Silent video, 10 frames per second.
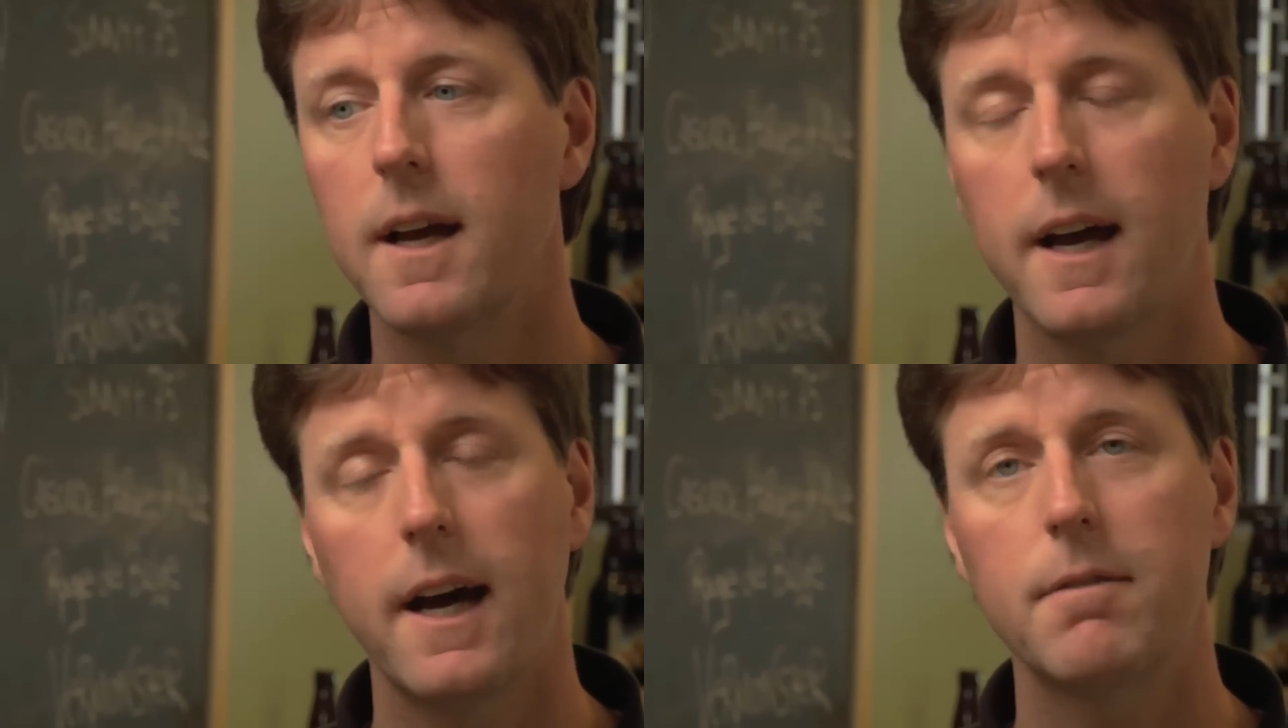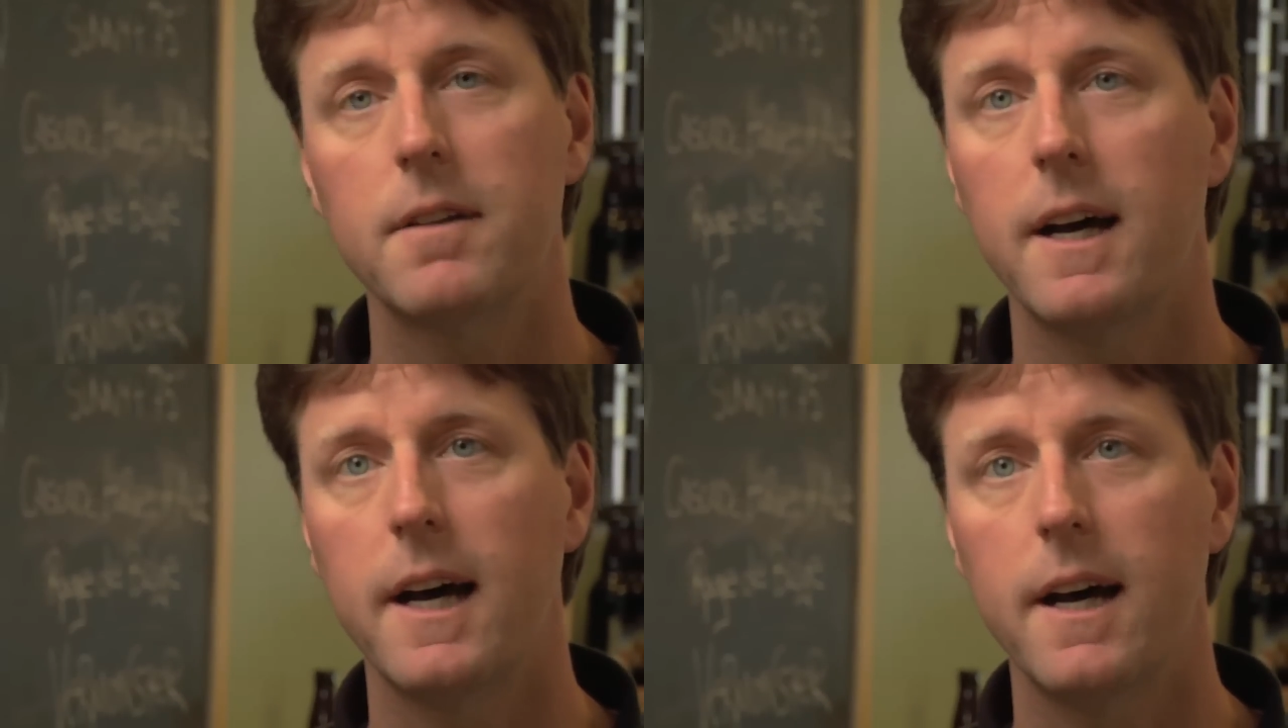have to
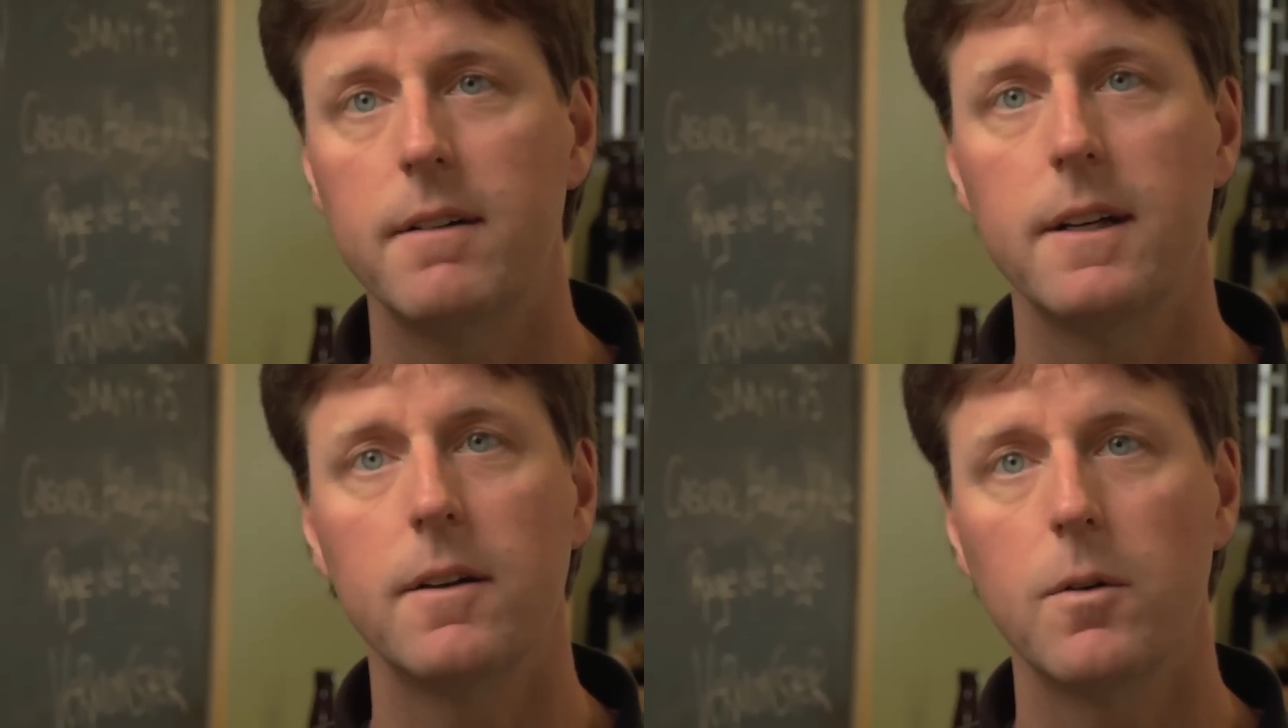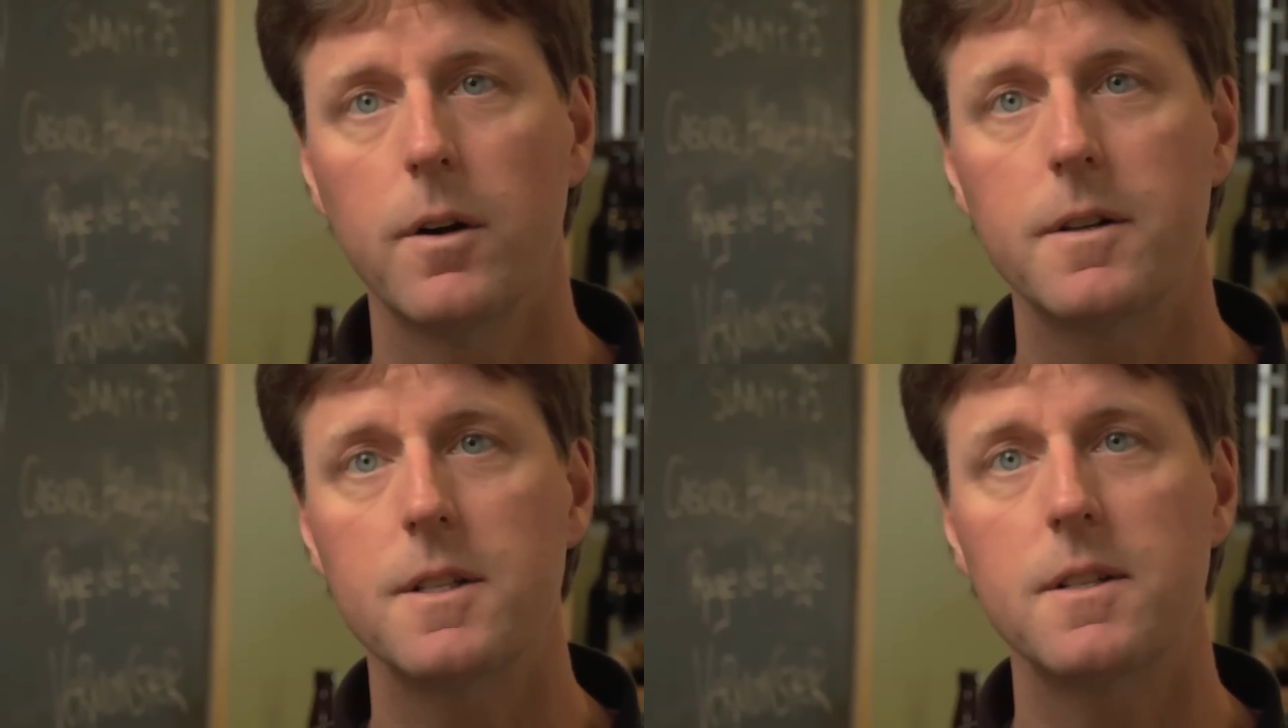have it in
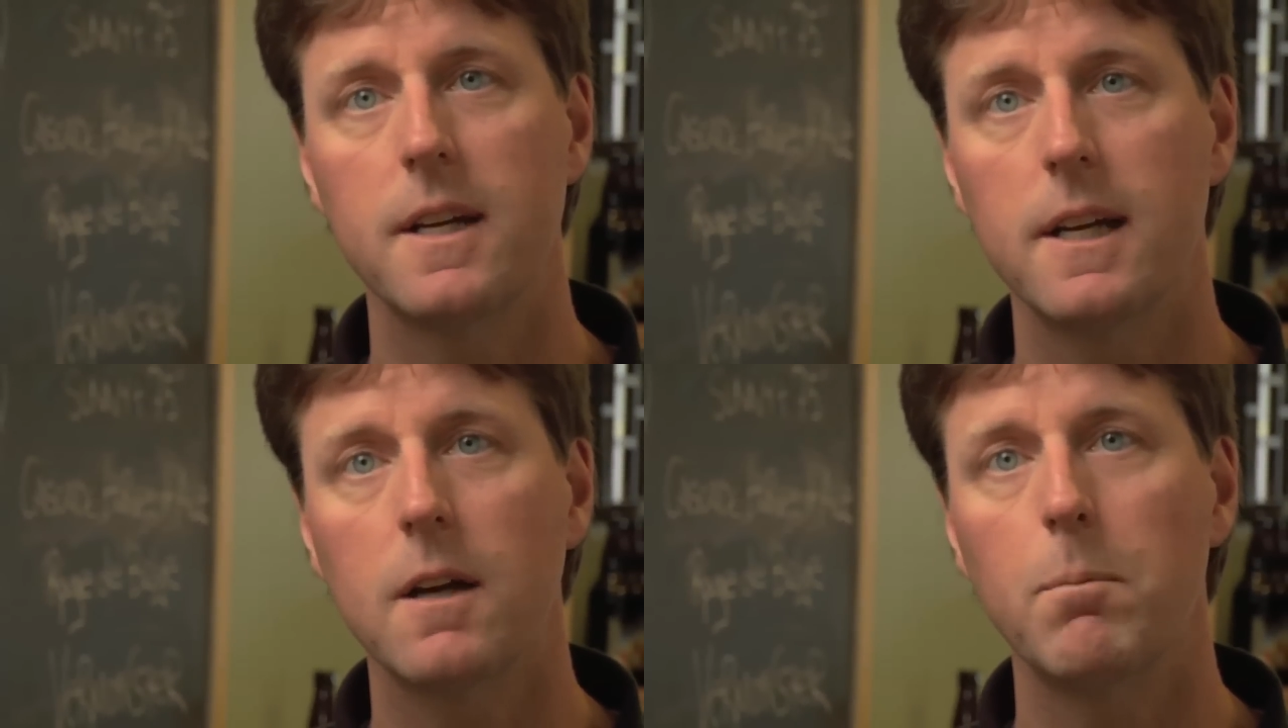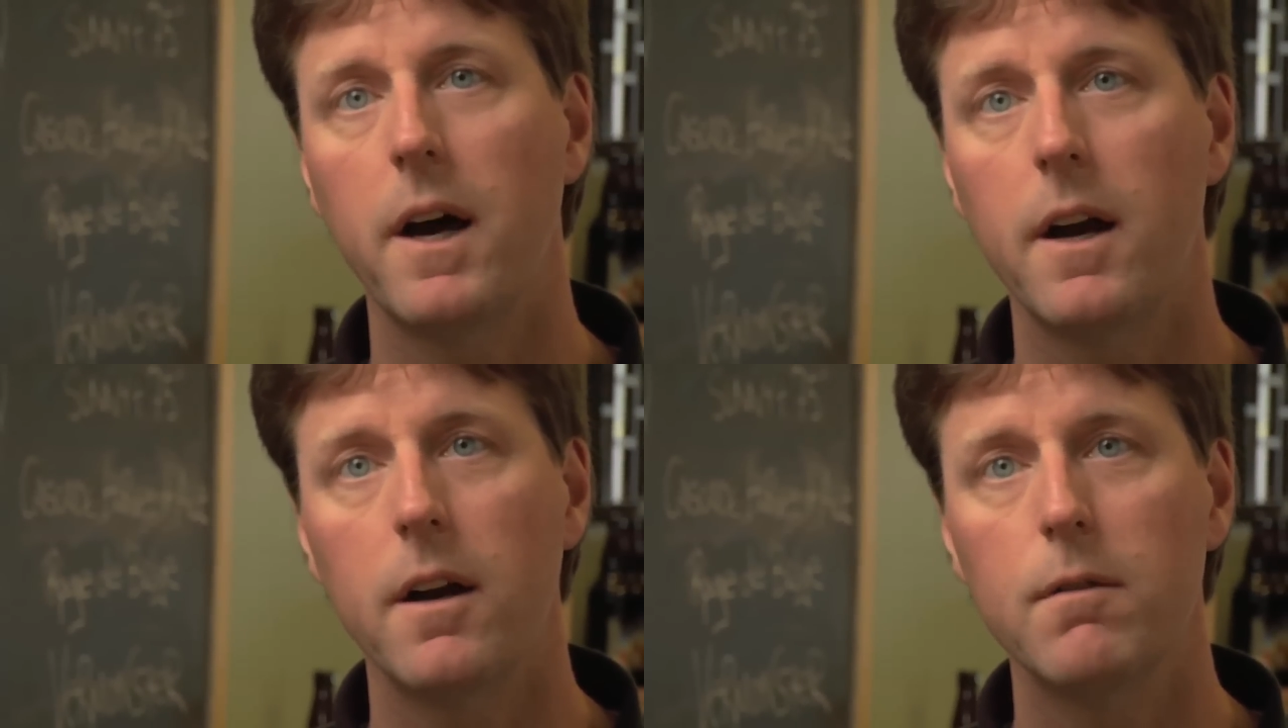order to stay
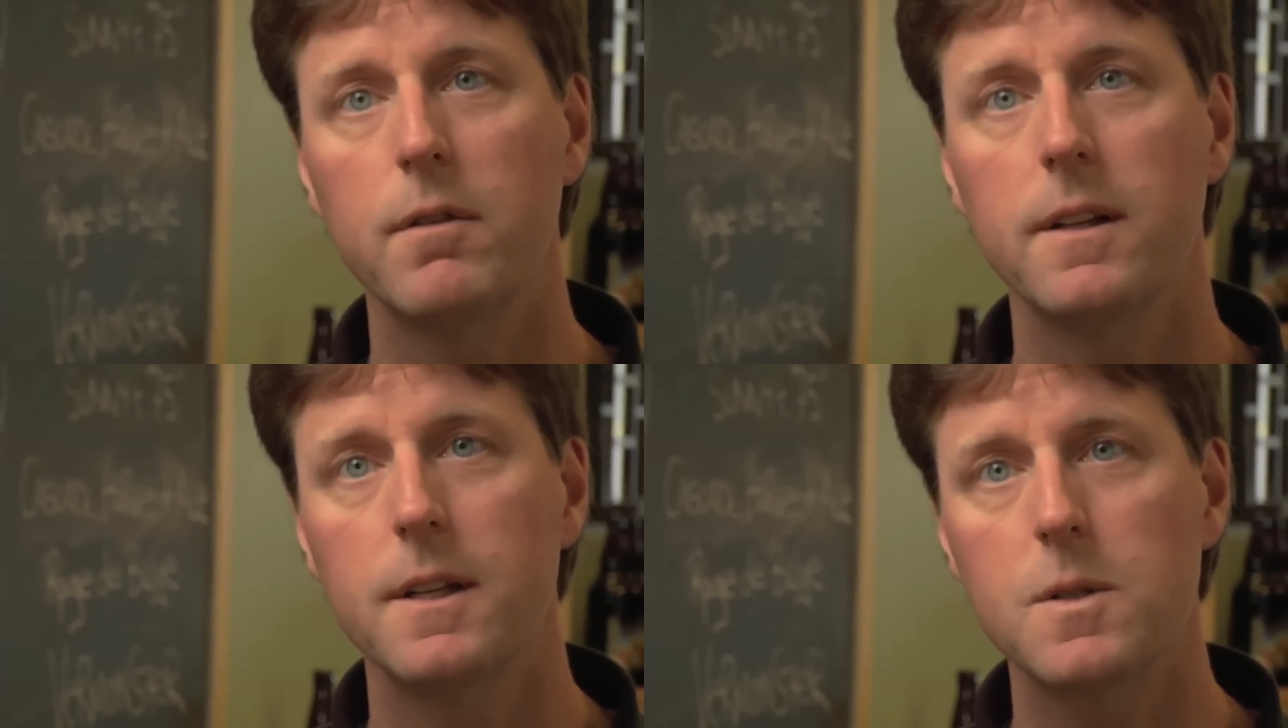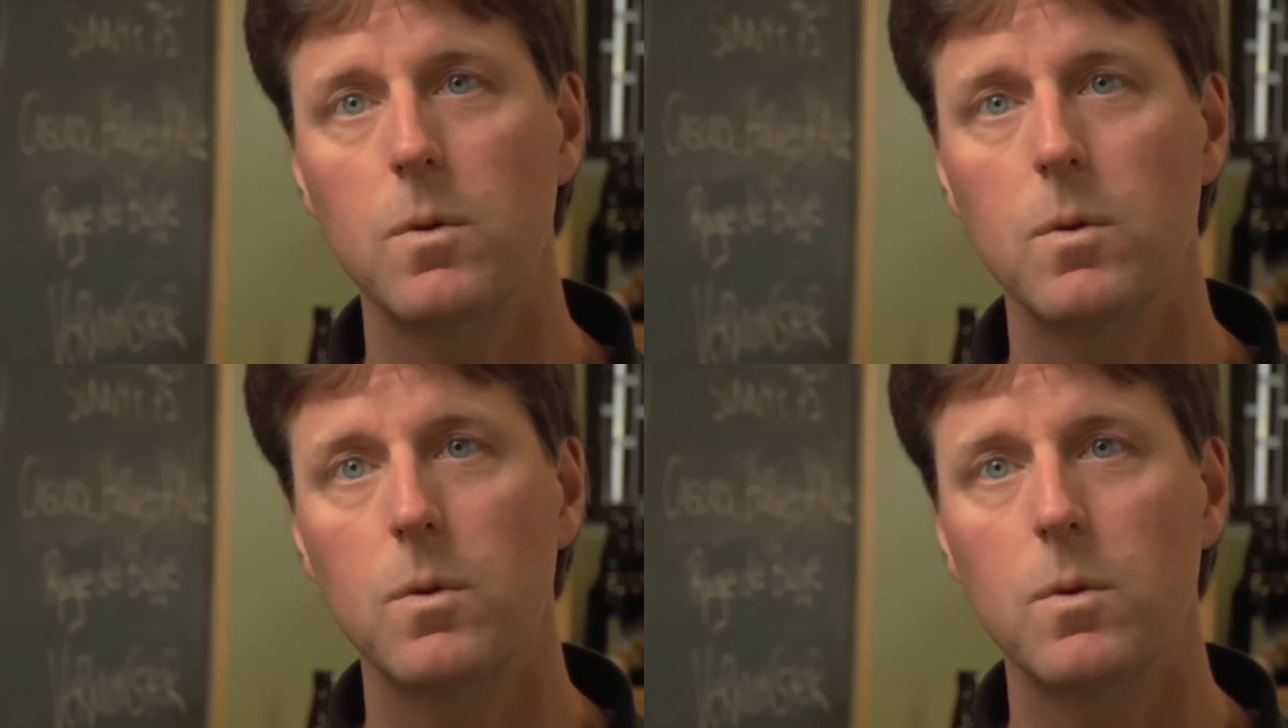competitive in this